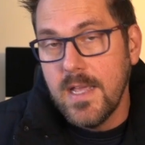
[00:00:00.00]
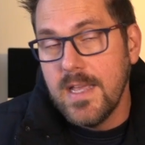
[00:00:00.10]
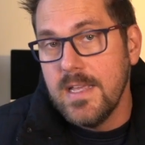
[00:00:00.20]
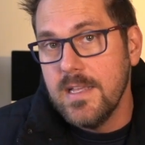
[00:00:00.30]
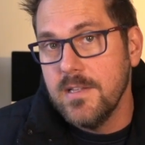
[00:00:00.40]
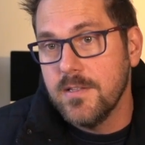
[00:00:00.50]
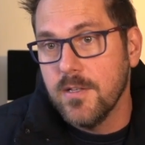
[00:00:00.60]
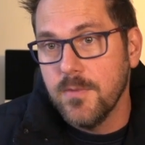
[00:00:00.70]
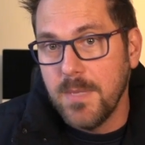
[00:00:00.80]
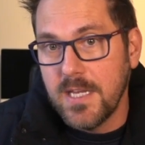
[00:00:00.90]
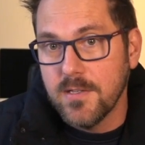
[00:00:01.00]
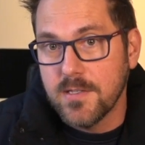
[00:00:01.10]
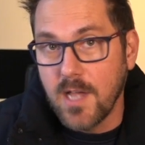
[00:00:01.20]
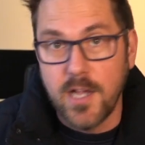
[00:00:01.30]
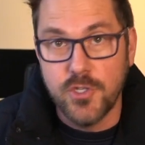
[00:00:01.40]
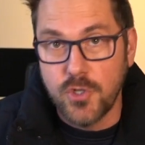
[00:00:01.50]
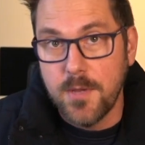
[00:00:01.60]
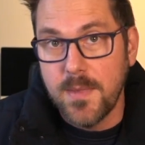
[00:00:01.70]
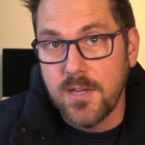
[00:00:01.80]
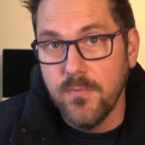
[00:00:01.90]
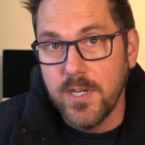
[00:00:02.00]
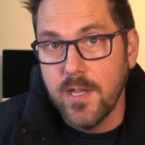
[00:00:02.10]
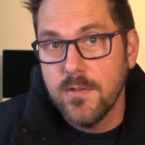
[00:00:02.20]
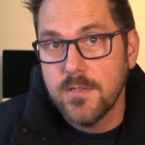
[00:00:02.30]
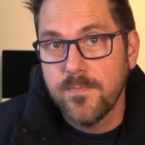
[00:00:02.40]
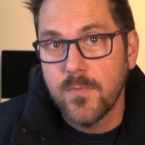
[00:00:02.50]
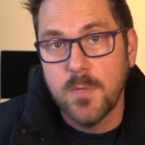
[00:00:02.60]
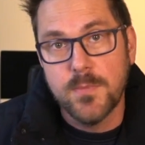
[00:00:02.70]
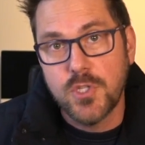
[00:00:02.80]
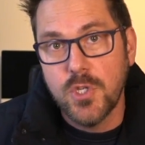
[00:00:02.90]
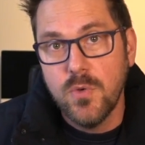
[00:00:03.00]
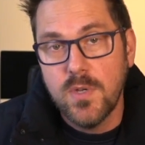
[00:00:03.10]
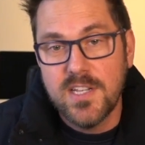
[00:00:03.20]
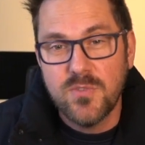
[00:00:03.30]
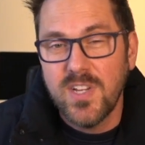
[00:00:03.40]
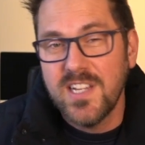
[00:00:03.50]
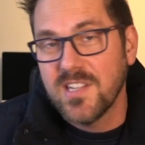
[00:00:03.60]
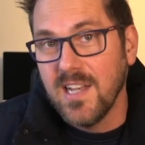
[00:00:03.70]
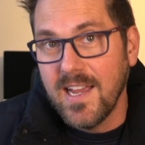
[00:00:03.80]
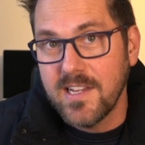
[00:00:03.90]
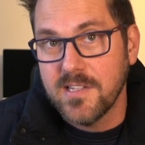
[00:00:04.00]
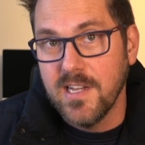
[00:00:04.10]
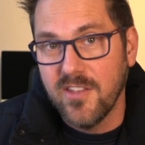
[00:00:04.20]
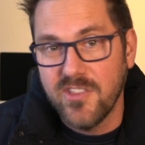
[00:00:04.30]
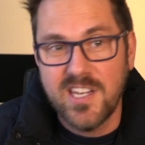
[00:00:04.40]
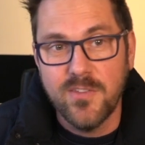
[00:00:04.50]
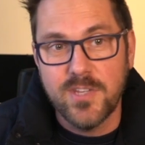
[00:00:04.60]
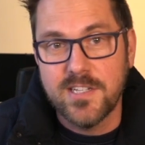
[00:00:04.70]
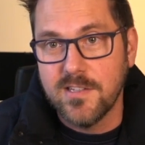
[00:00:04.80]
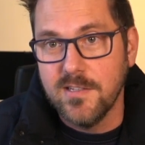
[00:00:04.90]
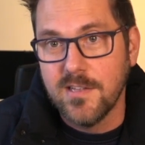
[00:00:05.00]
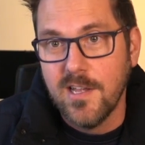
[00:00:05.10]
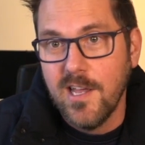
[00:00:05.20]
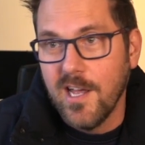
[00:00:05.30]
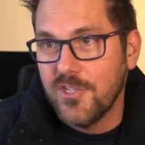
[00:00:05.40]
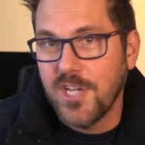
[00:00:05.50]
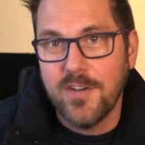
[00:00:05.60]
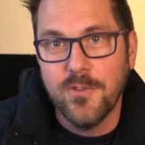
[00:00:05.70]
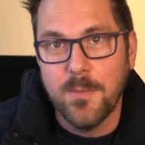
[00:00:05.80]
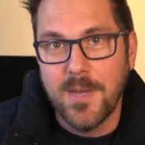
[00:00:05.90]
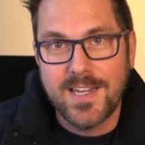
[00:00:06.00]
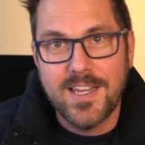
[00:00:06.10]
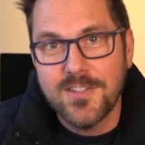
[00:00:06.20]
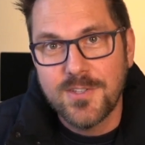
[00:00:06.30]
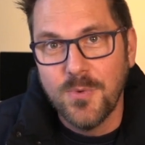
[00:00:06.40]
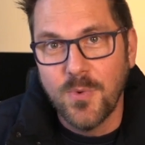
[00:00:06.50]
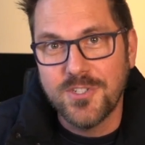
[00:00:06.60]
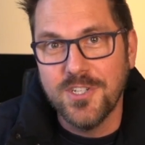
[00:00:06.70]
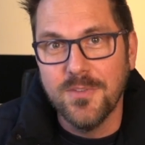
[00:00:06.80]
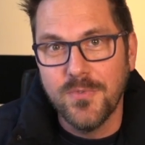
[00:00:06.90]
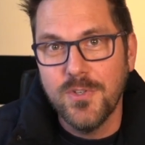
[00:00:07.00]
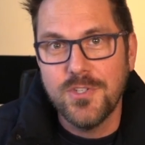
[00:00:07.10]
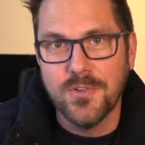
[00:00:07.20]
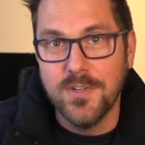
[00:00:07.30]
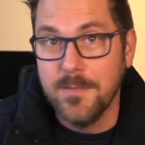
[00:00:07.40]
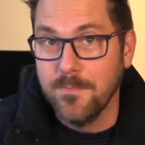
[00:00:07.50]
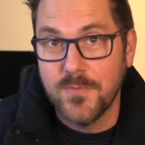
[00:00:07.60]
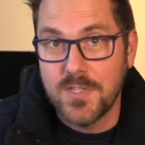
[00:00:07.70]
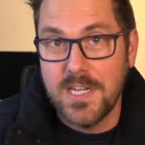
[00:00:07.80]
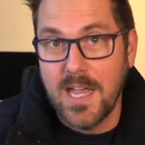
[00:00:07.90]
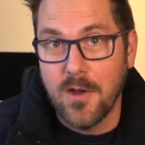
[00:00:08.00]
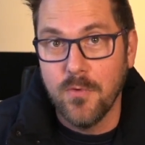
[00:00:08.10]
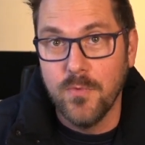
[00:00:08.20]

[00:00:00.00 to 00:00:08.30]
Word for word: is because I enjoy making videos. Number two is really it's a legacy. I think of this as a channel that my kids could watch in the future and see how